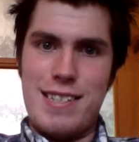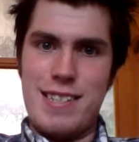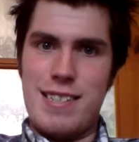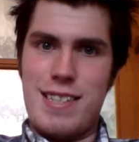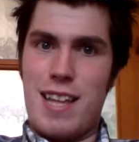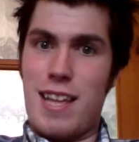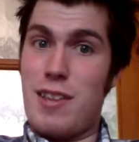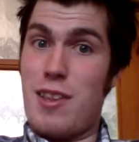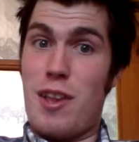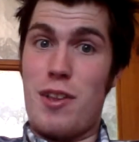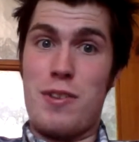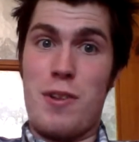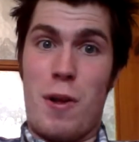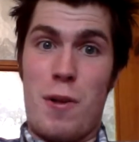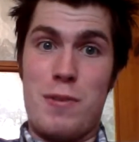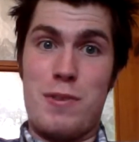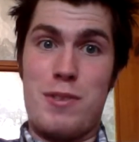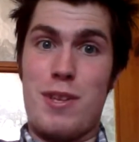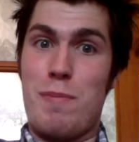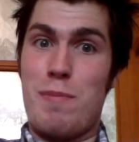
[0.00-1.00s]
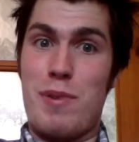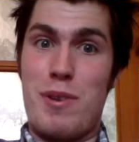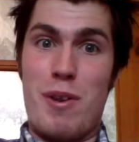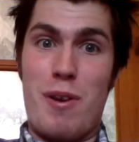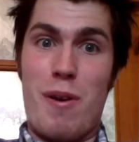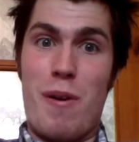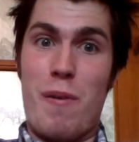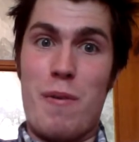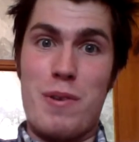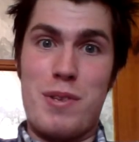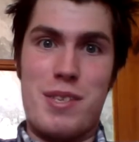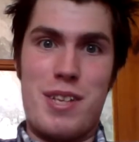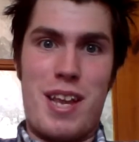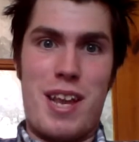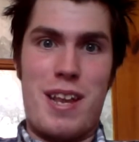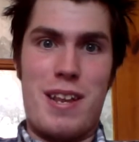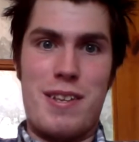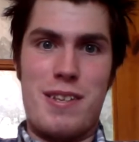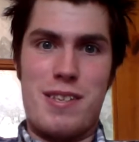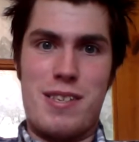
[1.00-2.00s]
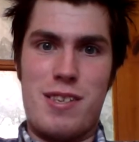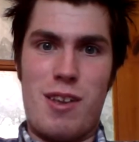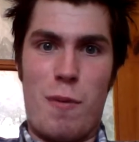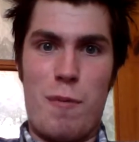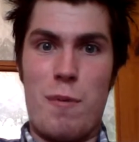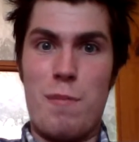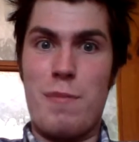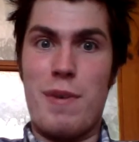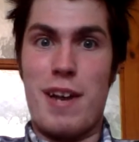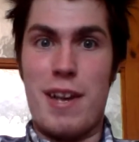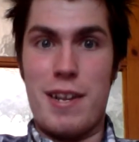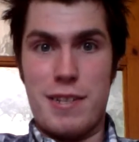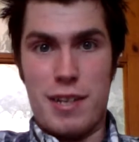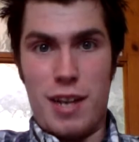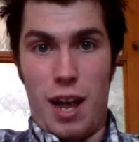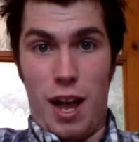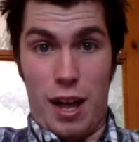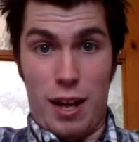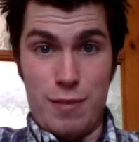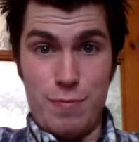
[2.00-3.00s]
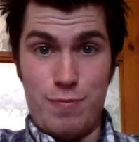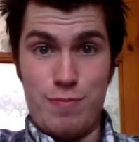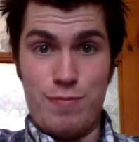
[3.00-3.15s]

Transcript: this Hans Badoer was seen sobbing by his car.